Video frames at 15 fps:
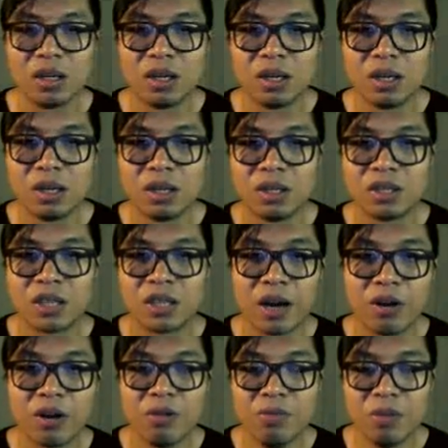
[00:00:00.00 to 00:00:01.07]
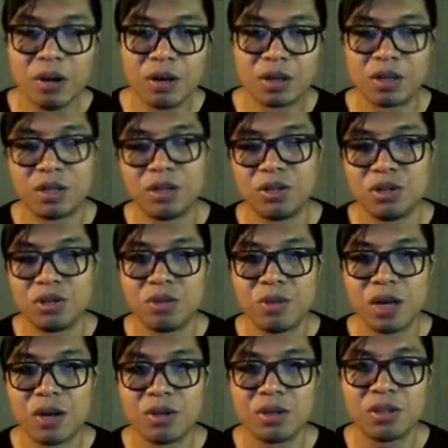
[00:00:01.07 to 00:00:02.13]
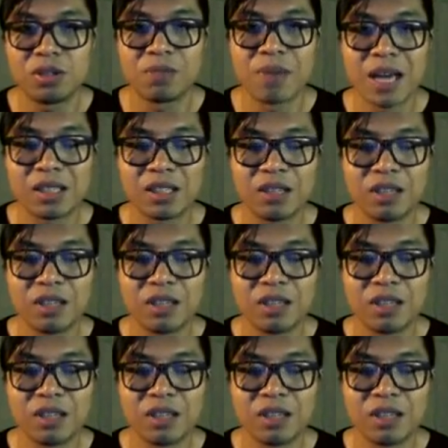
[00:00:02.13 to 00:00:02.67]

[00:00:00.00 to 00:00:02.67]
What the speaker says: Serum, or can you show me how to use Massive?"